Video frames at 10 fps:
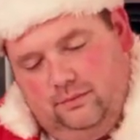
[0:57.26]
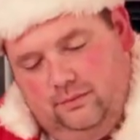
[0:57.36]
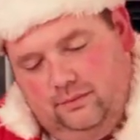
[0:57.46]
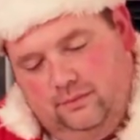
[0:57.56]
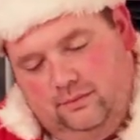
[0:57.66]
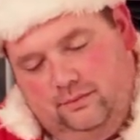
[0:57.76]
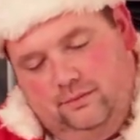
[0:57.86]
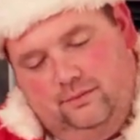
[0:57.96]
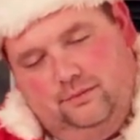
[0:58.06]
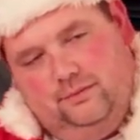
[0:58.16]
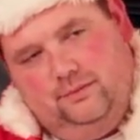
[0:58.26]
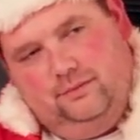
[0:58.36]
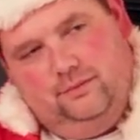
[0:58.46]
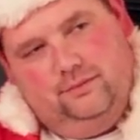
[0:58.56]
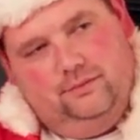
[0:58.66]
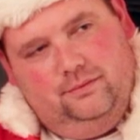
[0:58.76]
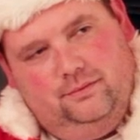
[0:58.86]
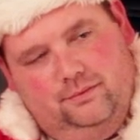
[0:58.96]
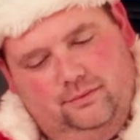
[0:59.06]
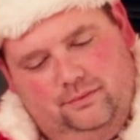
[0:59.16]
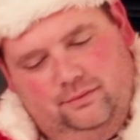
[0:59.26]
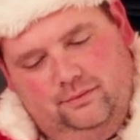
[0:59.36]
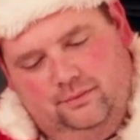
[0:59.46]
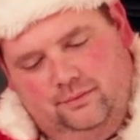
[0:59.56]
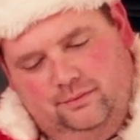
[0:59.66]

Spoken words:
No words are spoken by the person on screen.